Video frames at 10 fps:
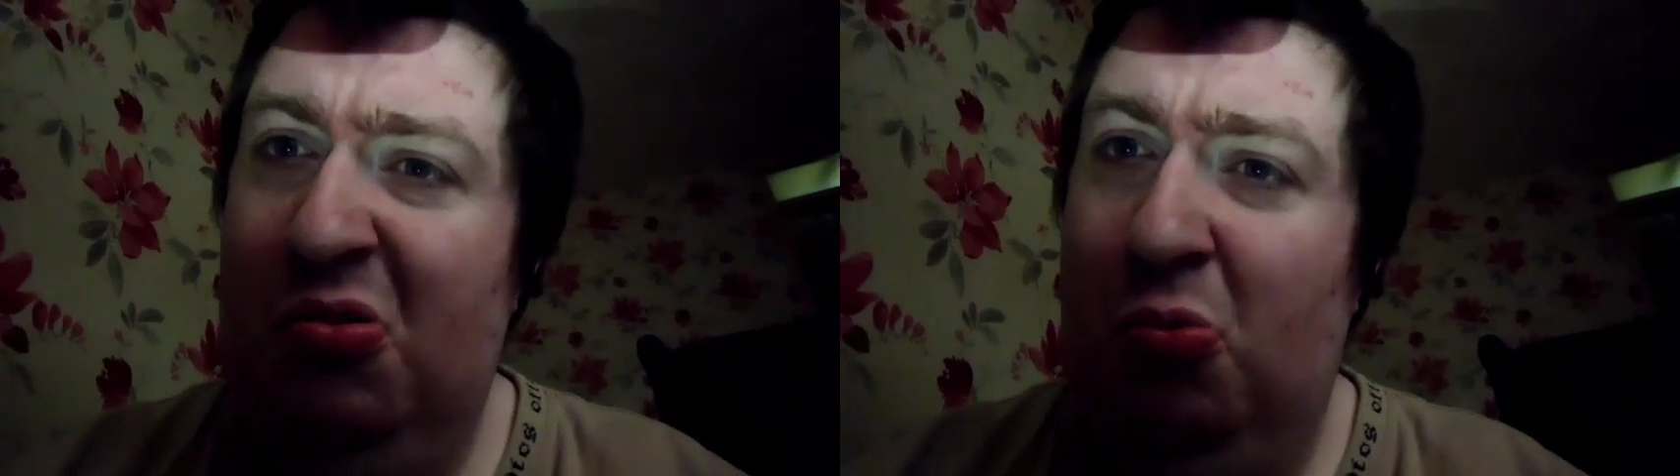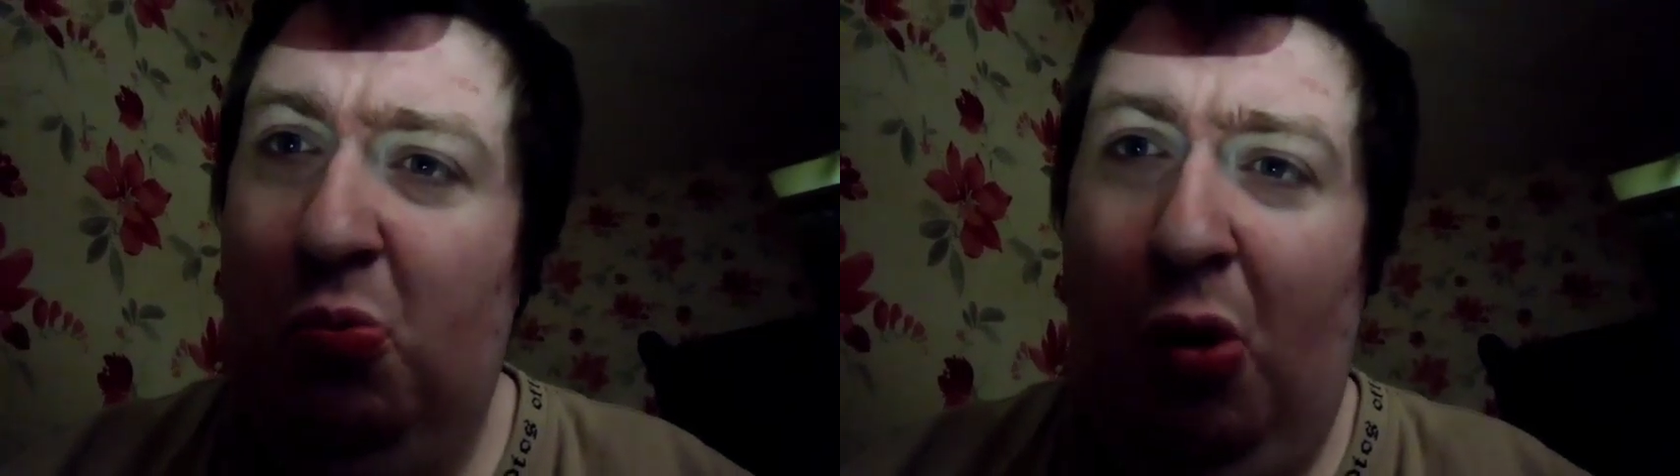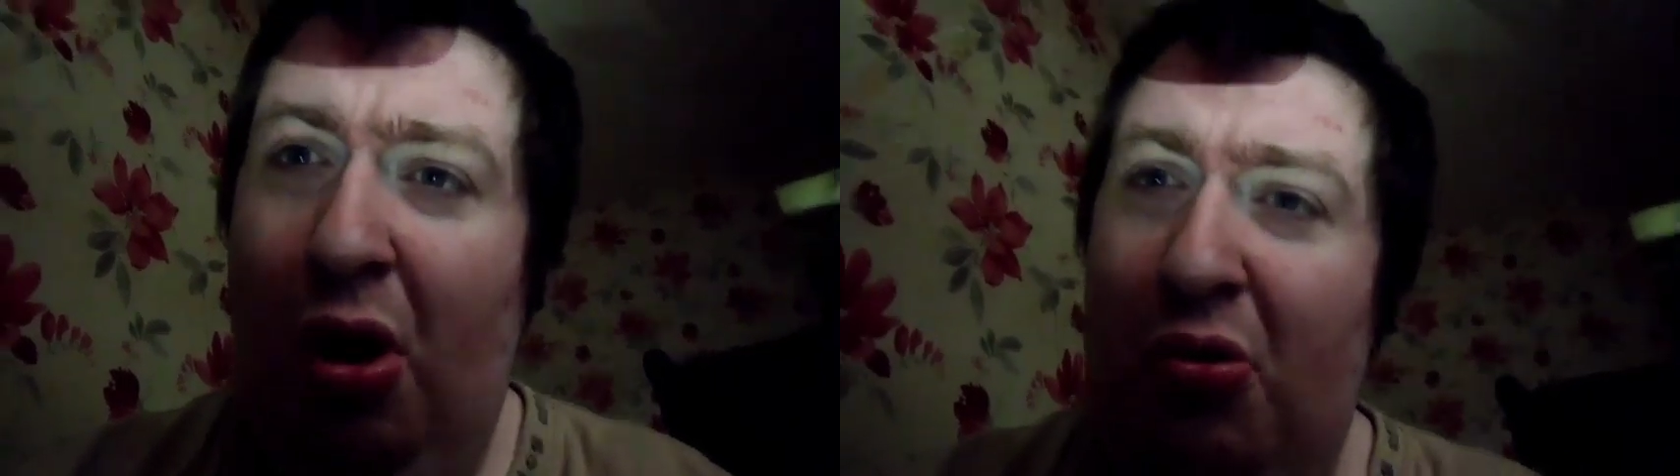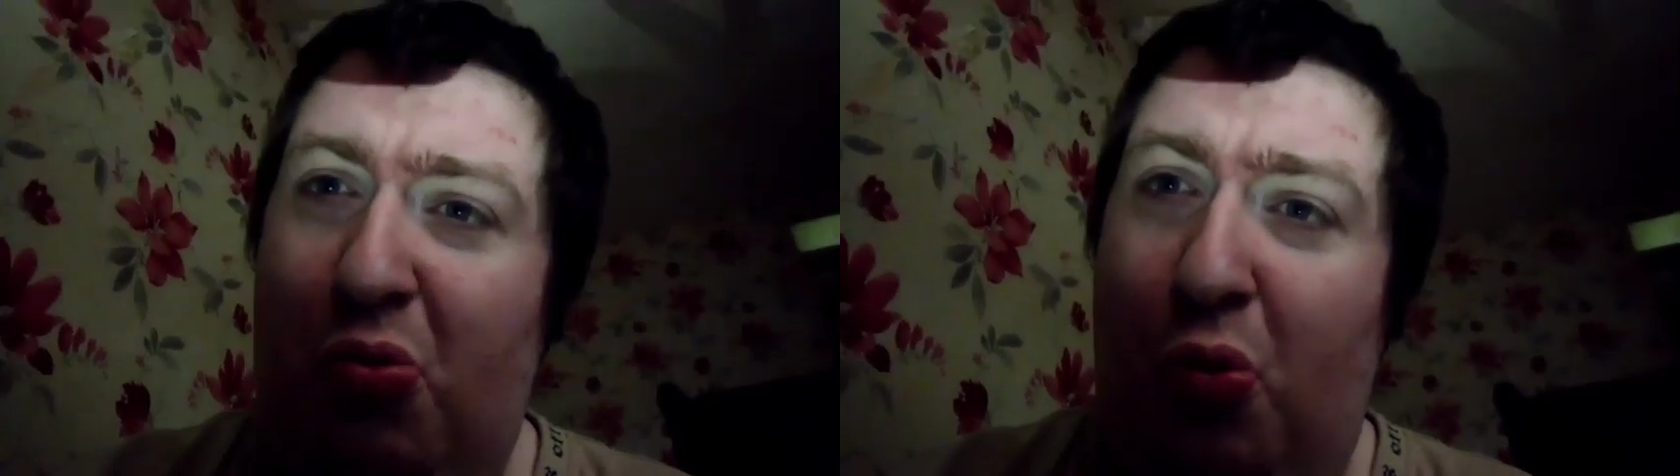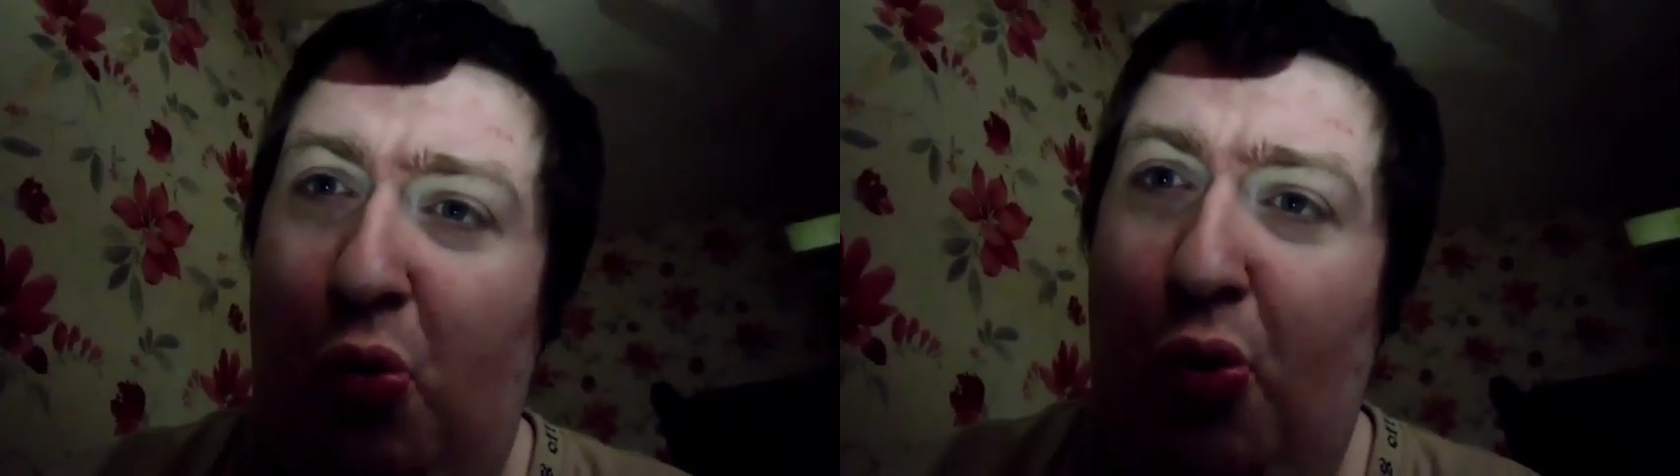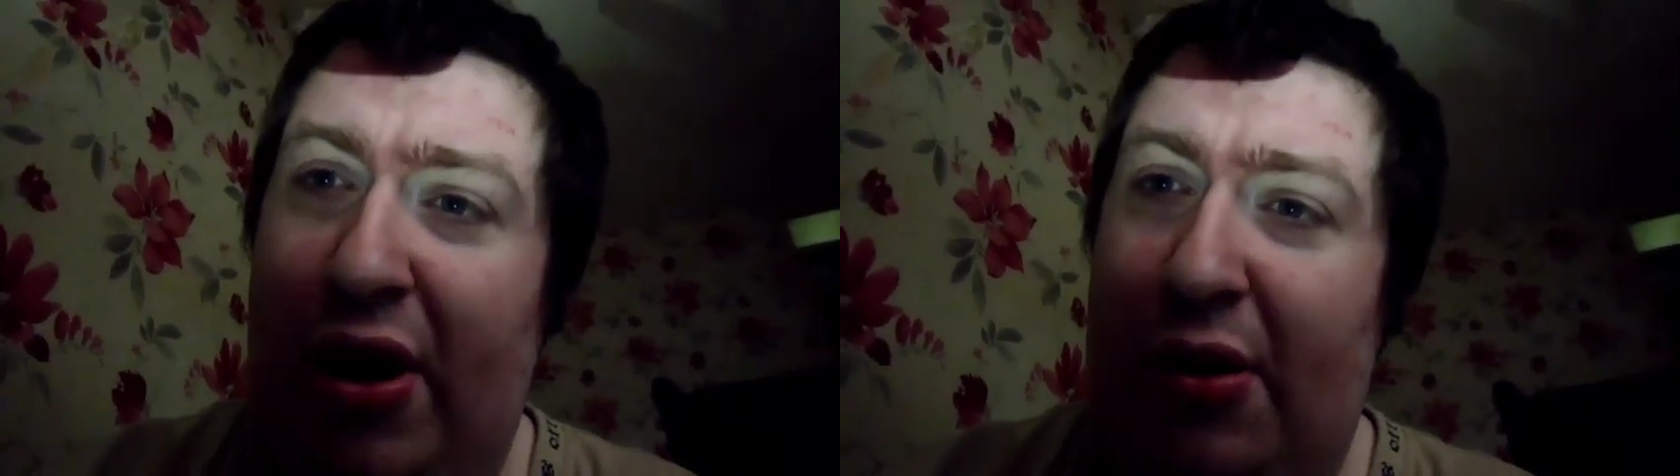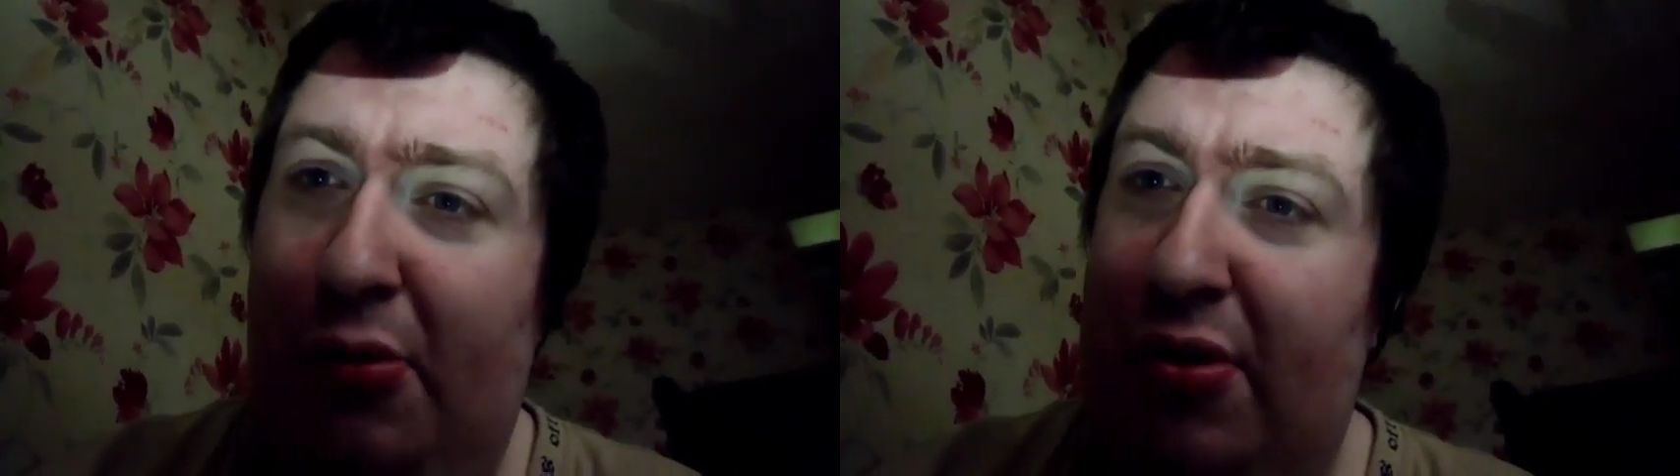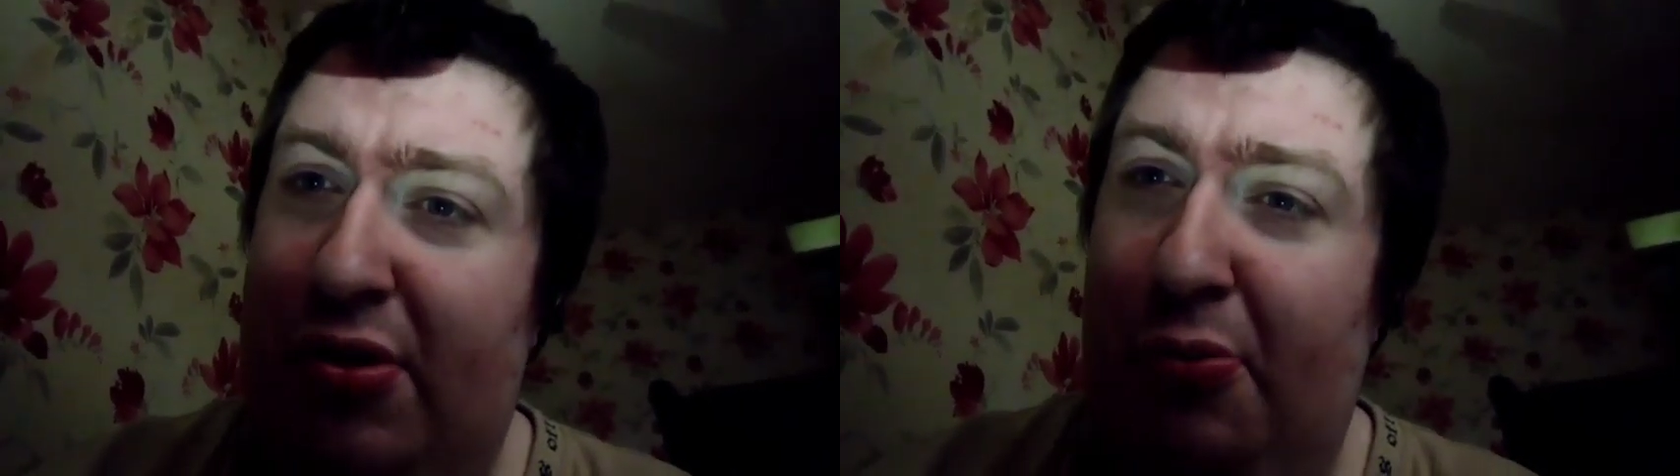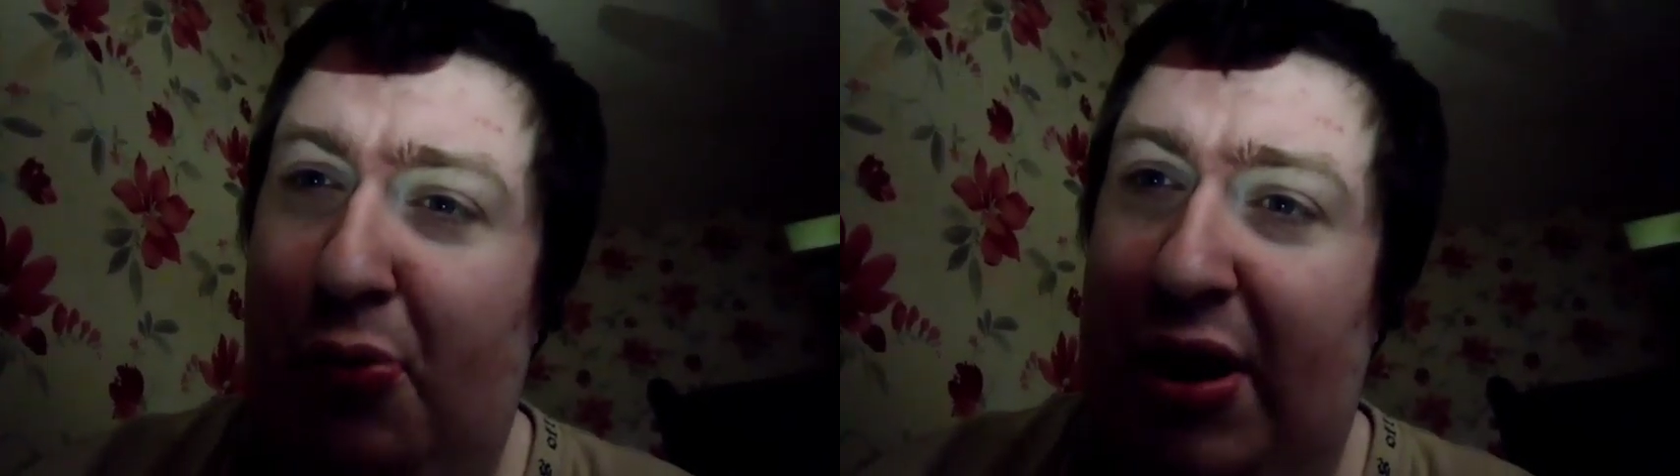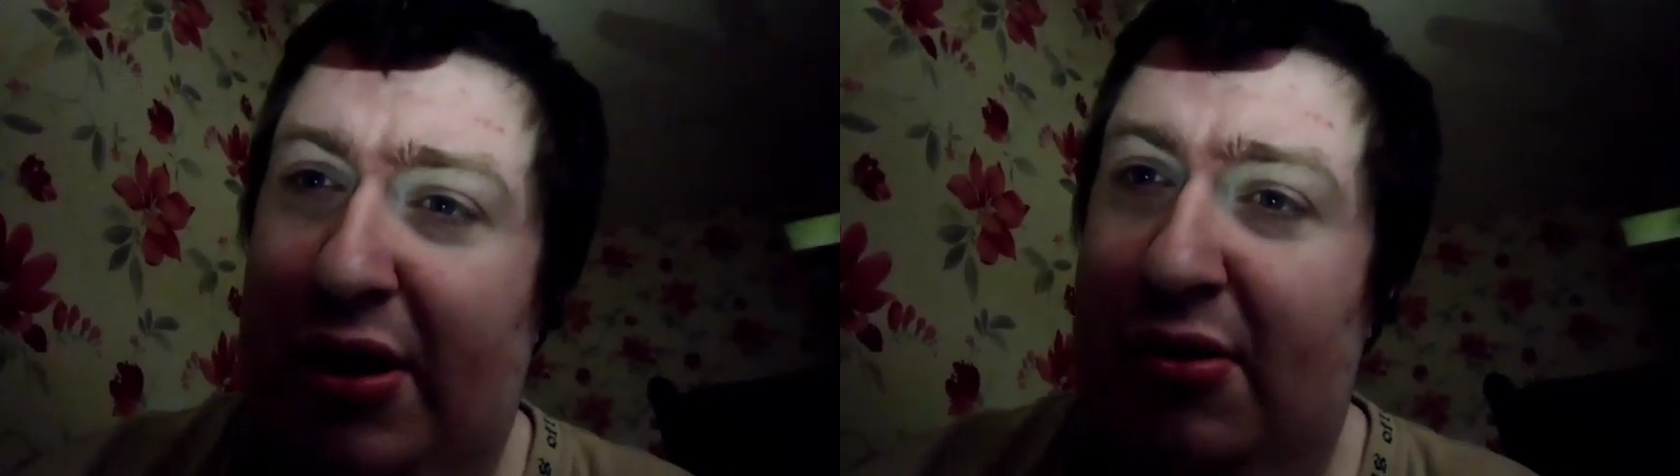This is
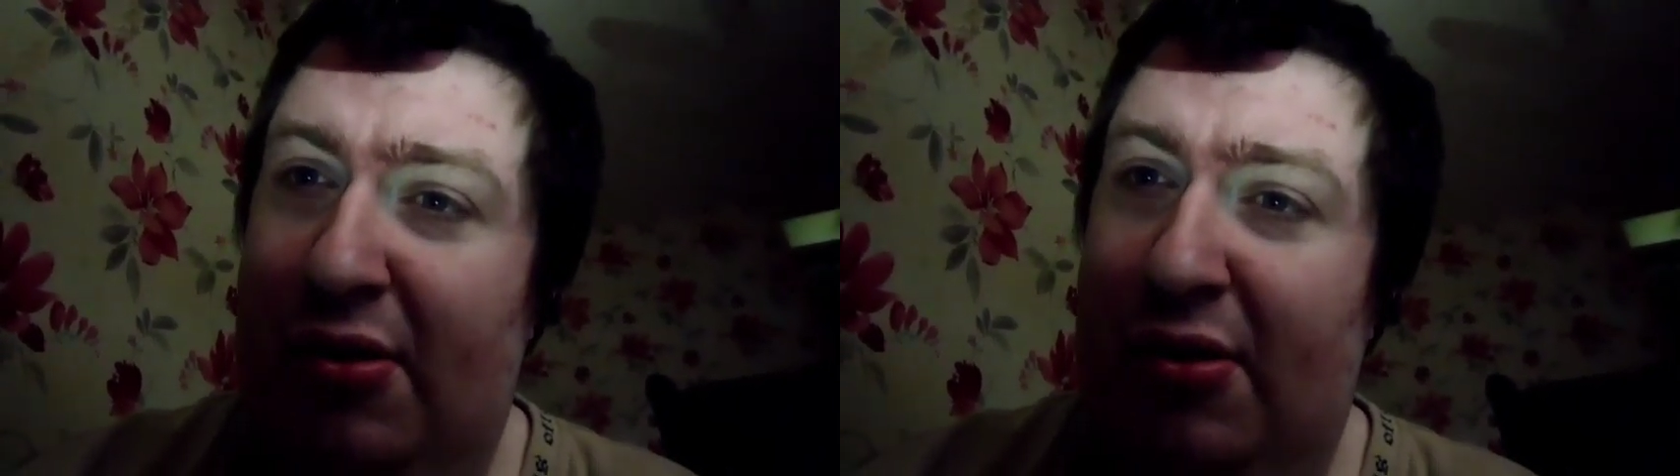weird.